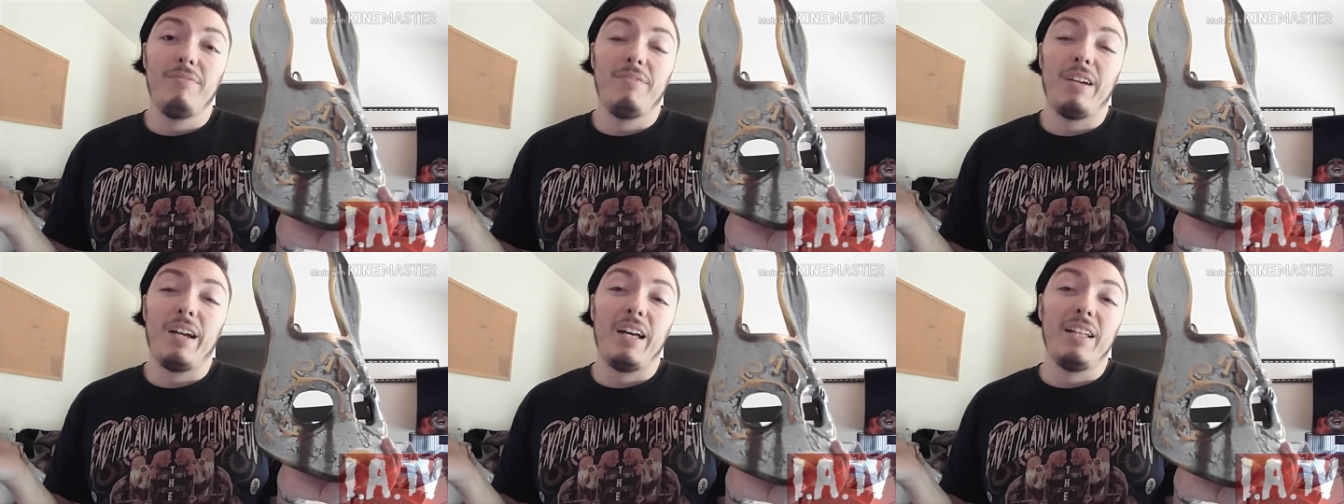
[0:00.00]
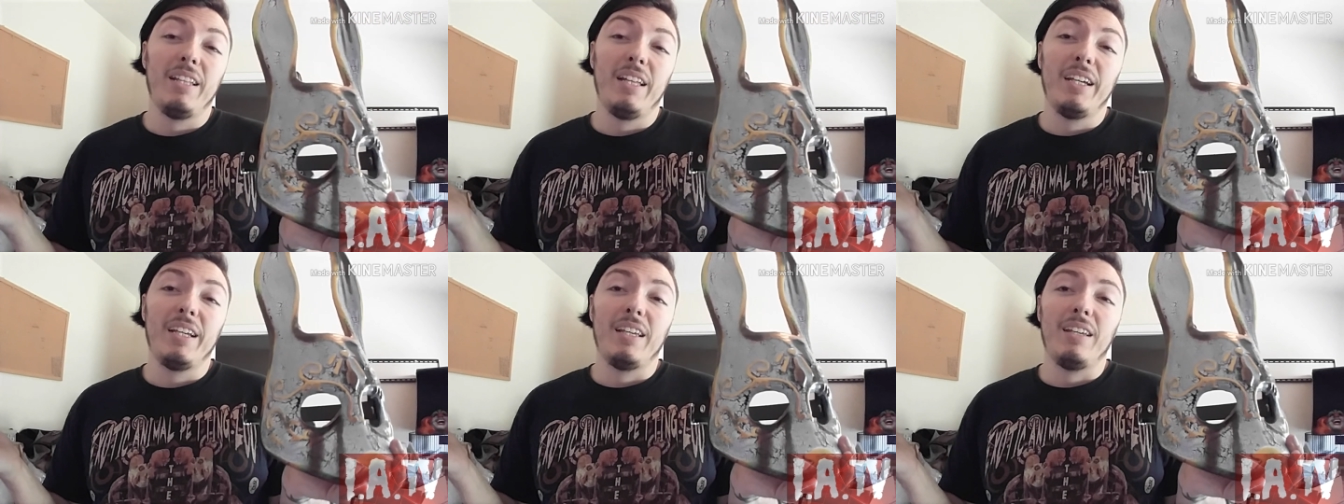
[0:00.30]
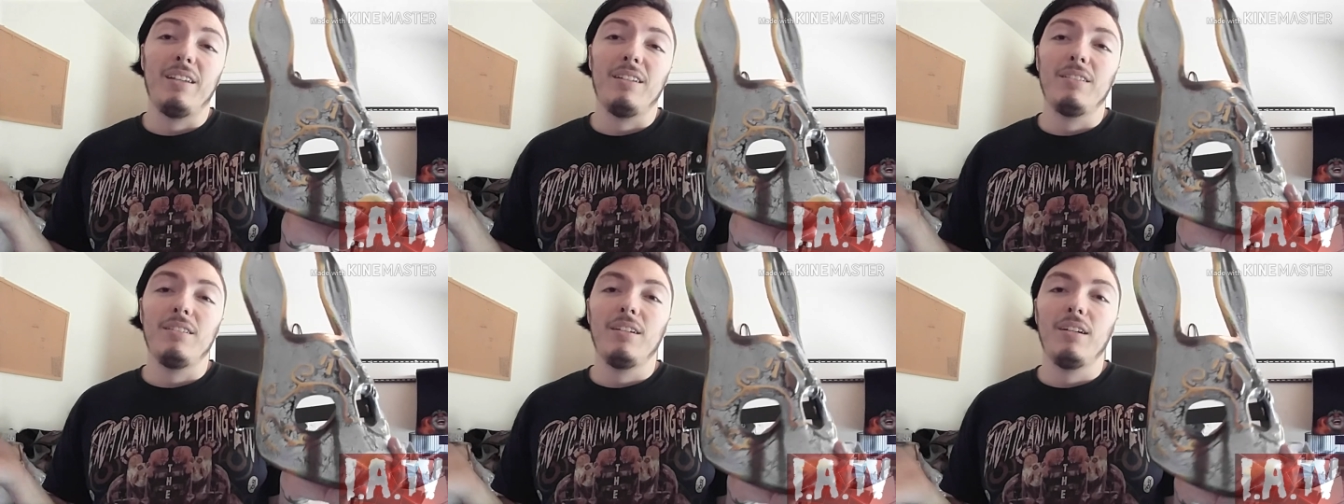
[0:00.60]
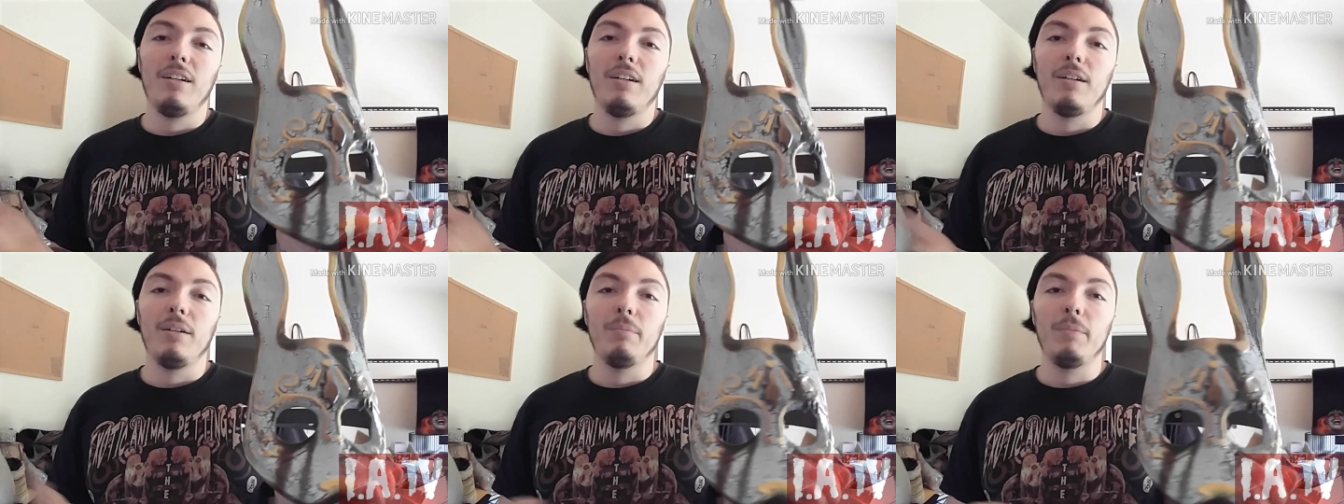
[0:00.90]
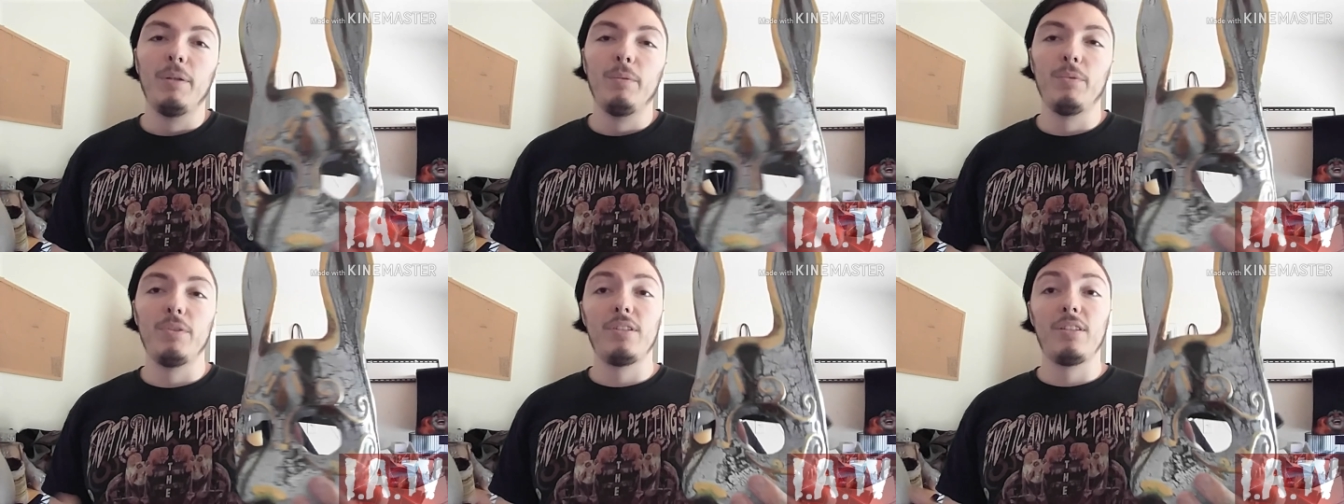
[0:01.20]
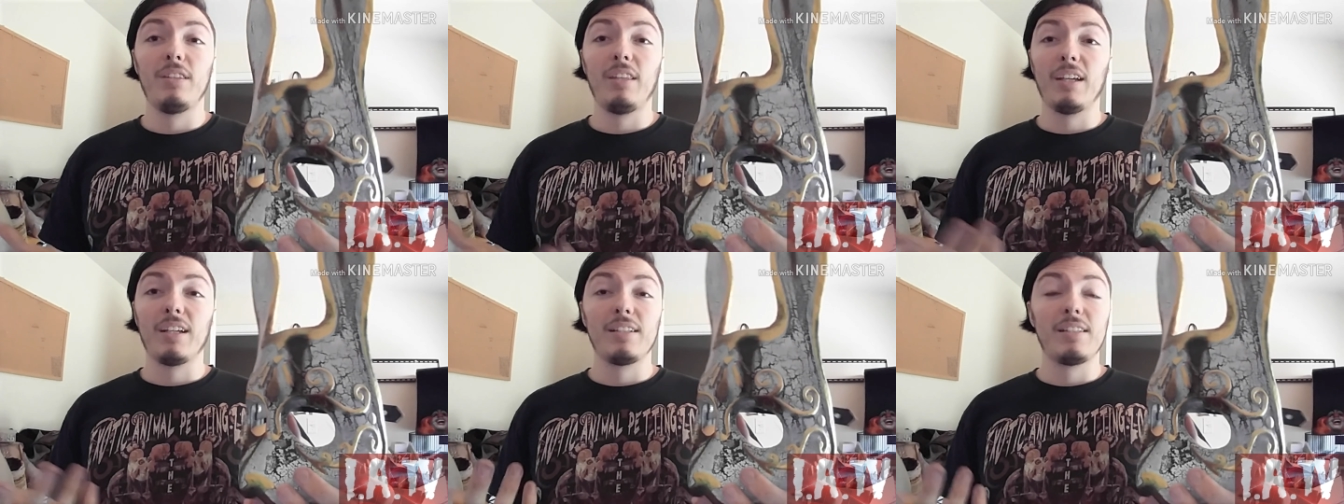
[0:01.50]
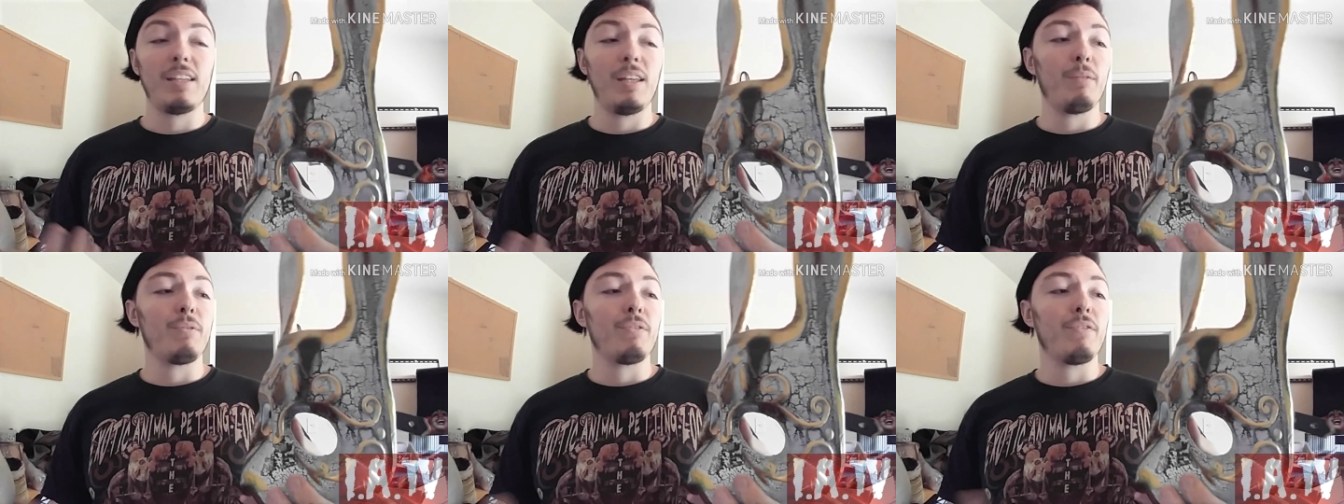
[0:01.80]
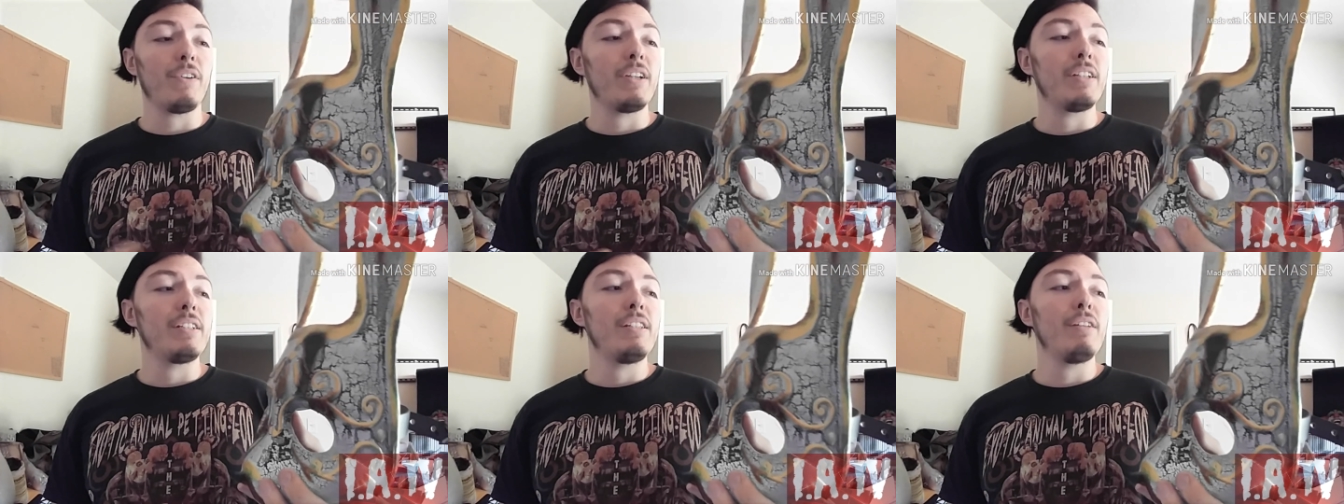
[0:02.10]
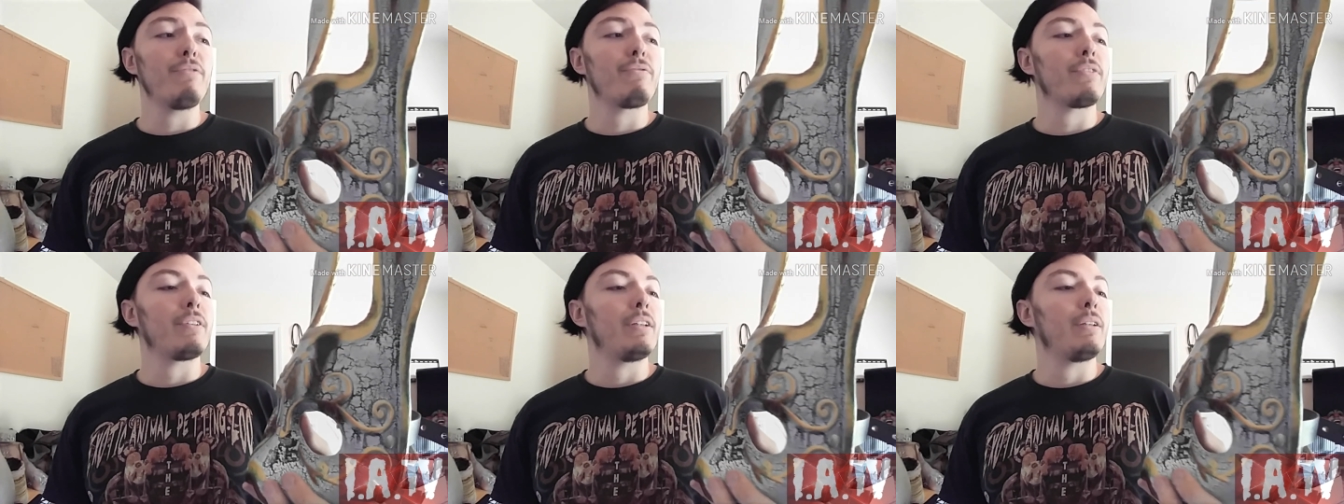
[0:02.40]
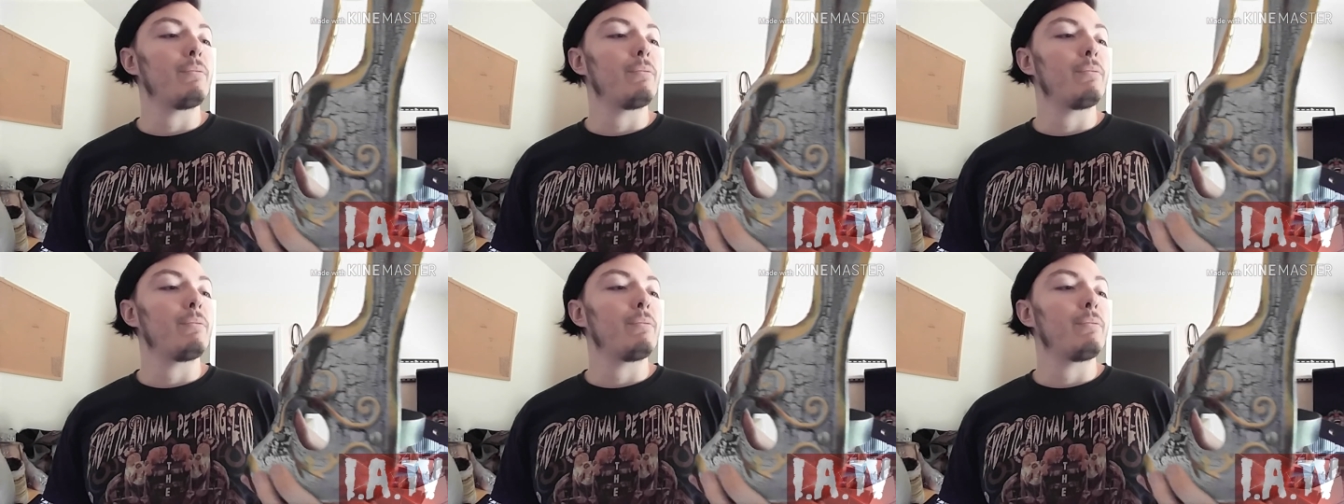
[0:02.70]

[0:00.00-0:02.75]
I like it. It was, like I said, it was very different.